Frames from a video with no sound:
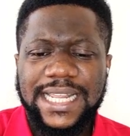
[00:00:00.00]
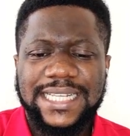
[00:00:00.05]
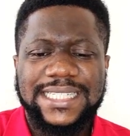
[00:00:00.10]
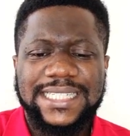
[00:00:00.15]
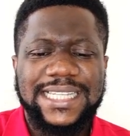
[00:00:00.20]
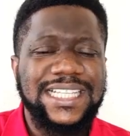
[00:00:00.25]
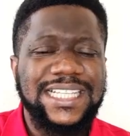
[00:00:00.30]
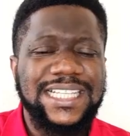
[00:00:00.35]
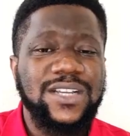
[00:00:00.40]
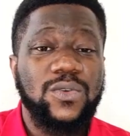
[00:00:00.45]
There
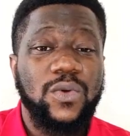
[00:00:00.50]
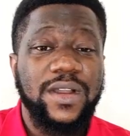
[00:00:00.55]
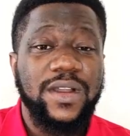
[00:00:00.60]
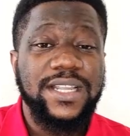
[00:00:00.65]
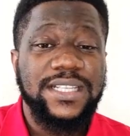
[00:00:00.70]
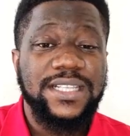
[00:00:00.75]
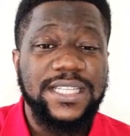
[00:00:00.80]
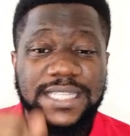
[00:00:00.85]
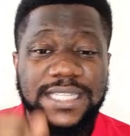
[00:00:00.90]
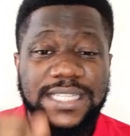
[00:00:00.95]
are certain
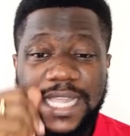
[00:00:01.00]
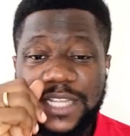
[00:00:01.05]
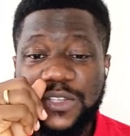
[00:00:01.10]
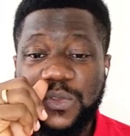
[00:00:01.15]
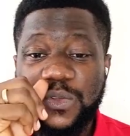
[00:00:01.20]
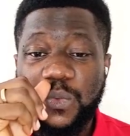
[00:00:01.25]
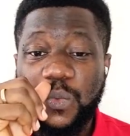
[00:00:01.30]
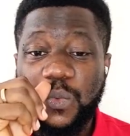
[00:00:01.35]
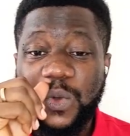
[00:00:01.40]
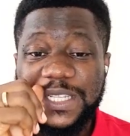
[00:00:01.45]
qualities
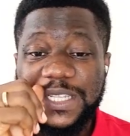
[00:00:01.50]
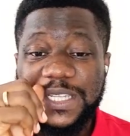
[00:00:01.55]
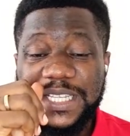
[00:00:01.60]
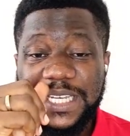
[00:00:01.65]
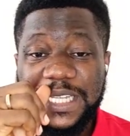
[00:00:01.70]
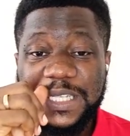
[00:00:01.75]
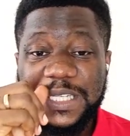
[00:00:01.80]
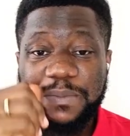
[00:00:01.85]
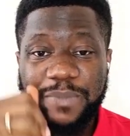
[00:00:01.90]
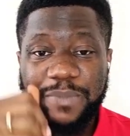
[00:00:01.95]
that you
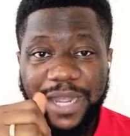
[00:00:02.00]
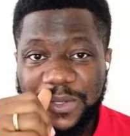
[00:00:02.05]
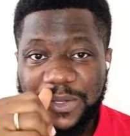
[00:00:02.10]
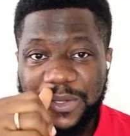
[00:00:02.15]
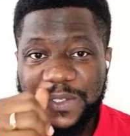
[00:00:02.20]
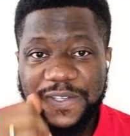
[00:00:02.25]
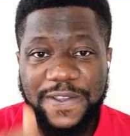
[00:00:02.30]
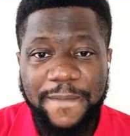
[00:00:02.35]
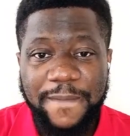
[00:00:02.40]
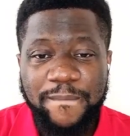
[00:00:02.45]
want in a
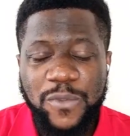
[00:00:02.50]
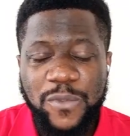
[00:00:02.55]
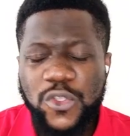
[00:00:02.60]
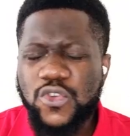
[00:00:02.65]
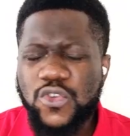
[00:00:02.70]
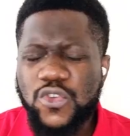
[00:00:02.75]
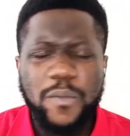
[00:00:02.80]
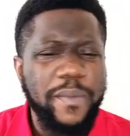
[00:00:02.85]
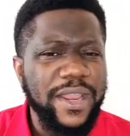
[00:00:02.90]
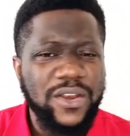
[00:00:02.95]
spouse.
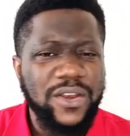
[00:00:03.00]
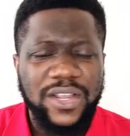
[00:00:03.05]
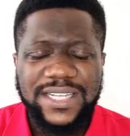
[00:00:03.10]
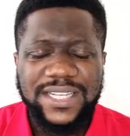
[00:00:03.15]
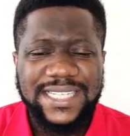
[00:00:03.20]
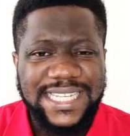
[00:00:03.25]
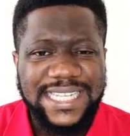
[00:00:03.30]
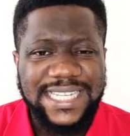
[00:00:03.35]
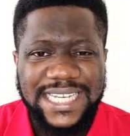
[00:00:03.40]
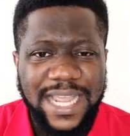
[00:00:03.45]
You may
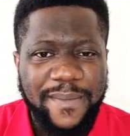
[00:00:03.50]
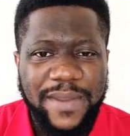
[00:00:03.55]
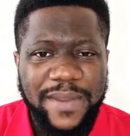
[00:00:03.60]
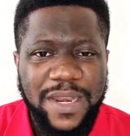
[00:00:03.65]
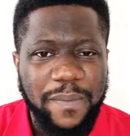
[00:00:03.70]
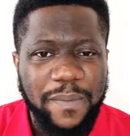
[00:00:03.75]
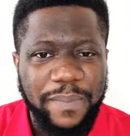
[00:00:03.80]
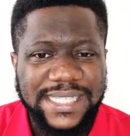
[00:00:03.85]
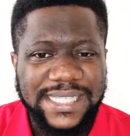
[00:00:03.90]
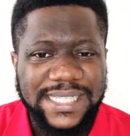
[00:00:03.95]
not see
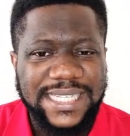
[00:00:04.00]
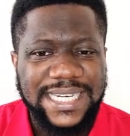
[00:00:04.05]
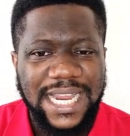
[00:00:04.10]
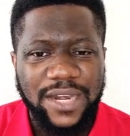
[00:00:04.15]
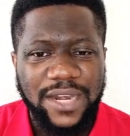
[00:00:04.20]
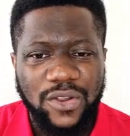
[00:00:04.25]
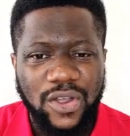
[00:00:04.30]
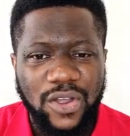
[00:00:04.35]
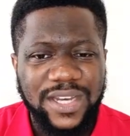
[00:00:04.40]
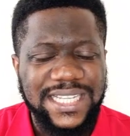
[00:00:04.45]
them in the
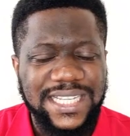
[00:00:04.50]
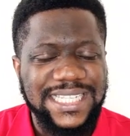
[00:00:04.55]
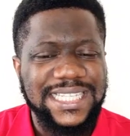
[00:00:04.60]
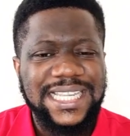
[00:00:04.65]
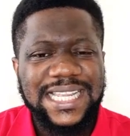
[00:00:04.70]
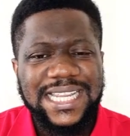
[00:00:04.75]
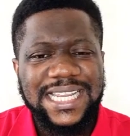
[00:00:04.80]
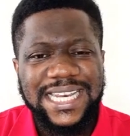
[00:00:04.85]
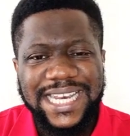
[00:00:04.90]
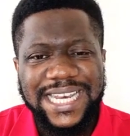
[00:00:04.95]
person that God
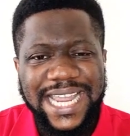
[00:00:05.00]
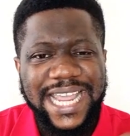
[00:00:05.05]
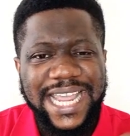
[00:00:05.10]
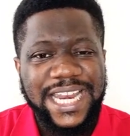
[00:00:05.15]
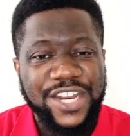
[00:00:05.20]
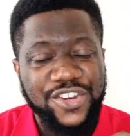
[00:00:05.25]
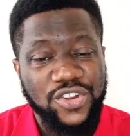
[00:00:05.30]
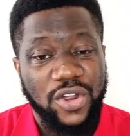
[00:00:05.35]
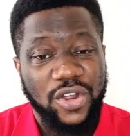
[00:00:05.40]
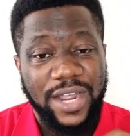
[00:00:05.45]
is
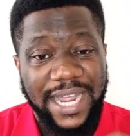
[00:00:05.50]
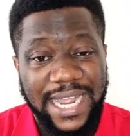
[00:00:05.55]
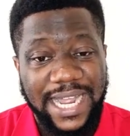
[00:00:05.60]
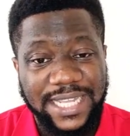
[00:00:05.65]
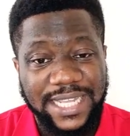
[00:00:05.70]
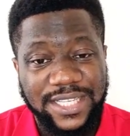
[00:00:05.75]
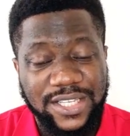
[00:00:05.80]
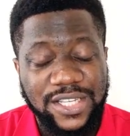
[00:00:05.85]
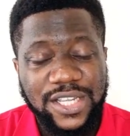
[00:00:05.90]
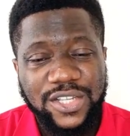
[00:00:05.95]
laying in your
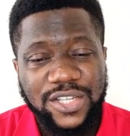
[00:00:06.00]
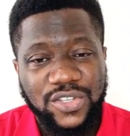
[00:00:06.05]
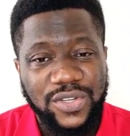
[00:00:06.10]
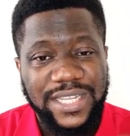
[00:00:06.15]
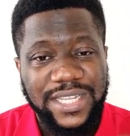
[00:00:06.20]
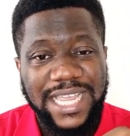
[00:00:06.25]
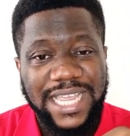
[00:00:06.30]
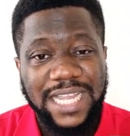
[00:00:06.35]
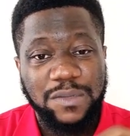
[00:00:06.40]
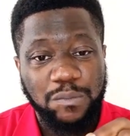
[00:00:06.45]
heart
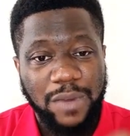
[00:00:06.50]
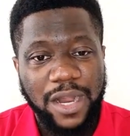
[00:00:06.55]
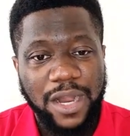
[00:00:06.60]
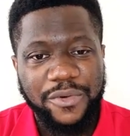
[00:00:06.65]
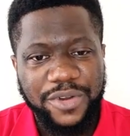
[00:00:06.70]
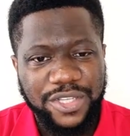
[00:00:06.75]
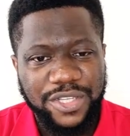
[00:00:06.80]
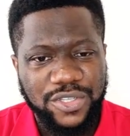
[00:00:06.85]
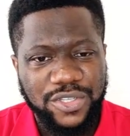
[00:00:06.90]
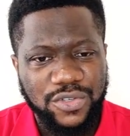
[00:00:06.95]
to get
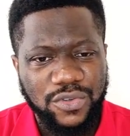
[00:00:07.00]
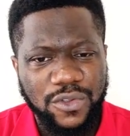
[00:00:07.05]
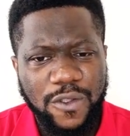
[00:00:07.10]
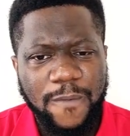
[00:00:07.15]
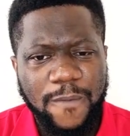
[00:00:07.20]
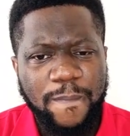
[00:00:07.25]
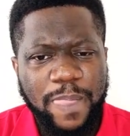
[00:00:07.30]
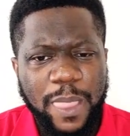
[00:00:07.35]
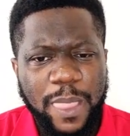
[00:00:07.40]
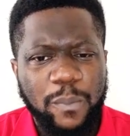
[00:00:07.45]
married
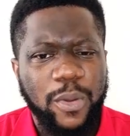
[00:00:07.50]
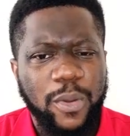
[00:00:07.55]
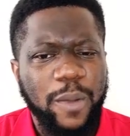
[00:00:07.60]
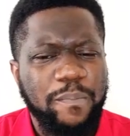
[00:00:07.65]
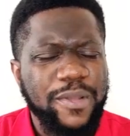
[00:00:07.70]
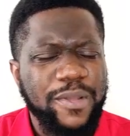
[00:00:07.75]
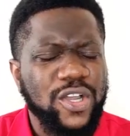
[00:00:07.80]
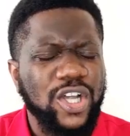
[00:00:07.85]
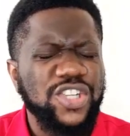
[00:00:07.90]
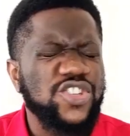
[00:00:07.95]
to.
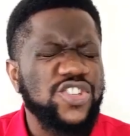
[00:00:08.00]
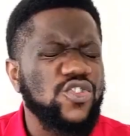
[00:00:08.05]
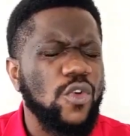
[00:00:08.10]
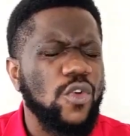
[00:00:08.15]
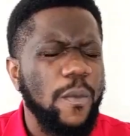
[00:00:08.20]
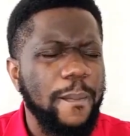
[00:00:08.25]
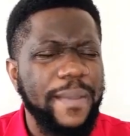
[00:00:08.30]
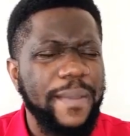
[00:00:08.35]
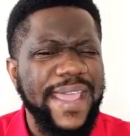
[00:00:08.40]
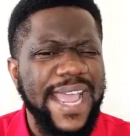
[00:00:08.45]
But because
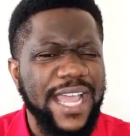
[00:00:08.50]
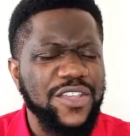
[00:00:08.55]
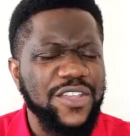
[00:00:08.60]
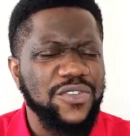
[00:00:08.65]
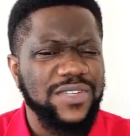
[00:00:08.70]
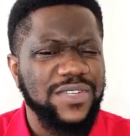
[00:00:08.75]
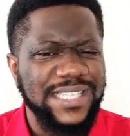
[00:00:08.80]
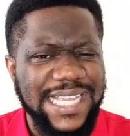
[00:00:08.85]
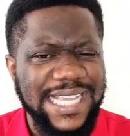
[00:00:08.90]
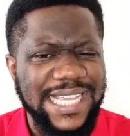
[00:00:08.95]
you obey
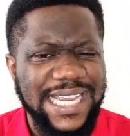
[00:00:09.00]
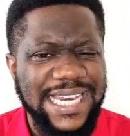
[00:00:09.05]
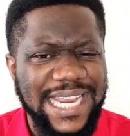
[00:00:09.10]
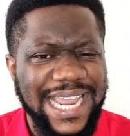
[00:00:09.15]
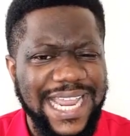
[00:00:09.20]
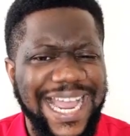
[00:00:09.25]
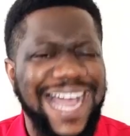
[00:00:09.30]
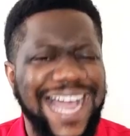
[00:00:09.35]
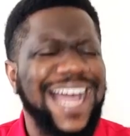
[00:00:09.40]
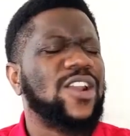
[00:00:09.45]
and you
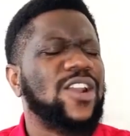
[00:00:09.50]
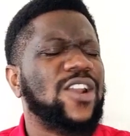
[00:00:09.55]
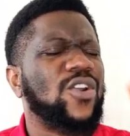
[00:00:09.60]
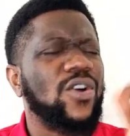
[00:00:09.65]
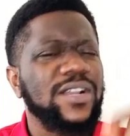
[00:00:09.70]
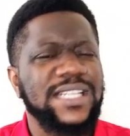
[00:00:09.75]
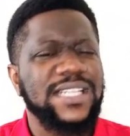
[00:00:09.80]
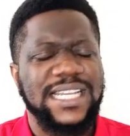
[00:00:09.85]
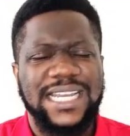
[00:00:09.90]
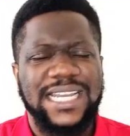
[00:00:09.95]
stay there,
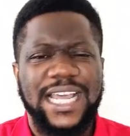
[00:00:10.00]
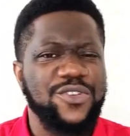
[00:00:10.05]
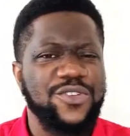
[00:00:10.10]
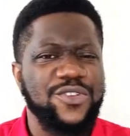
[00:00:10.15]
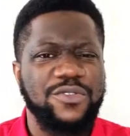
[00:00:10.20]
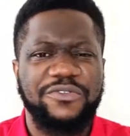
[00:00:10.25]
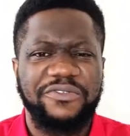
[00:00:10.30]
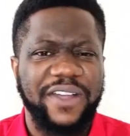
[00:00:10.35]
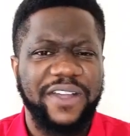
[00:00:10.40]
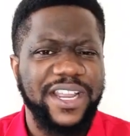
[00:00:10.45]
along the
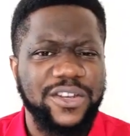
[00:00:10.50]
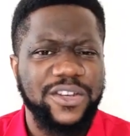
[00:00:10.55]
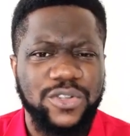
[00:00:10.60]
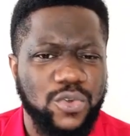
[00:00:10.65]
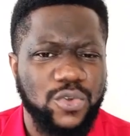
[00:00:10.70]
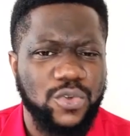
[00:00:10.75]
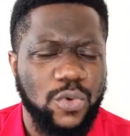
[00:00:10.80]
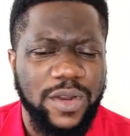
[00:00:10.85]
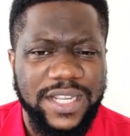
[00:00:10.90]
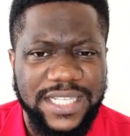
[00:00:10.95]
line, you'll find
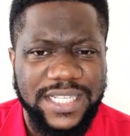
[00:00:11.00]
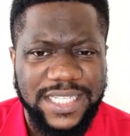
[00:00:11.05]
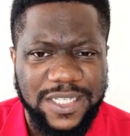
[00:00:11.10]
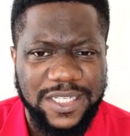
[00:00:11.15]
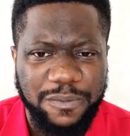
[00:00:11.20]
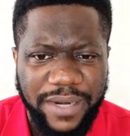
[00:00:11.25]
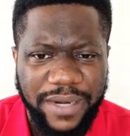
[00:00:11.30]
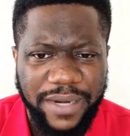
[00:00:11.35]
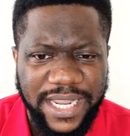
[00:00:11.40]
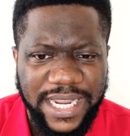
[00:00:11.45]
those
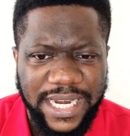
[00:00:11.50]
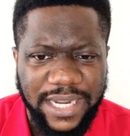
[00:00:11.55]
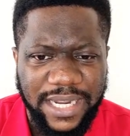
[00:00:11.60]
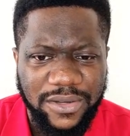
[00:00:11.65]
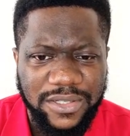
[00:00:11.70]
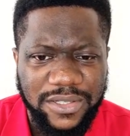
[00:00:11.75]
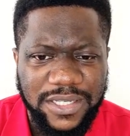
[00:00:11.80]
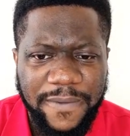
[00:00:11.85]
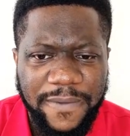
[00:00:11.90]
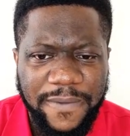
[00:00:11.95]
qualities
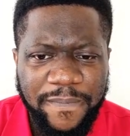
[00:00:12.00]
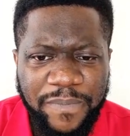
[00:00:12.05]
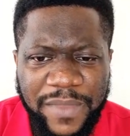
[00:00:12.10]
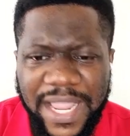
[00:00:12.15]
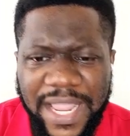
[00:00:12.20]
playing out.